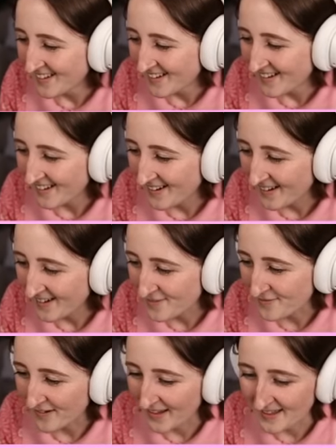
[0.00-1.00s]
I kind of
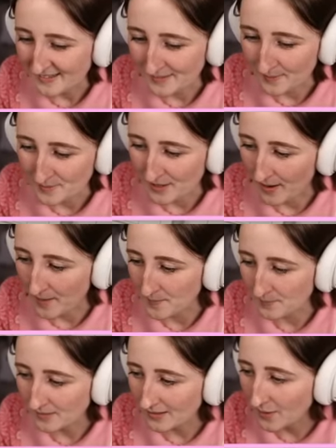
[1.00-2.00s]
forget
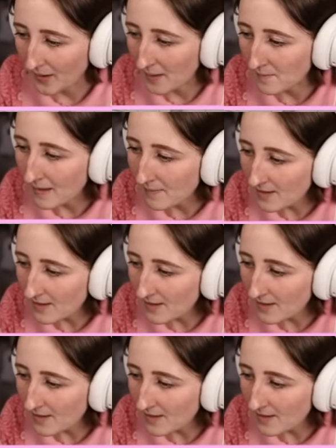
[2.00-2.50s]
sometimes. Okay, maybe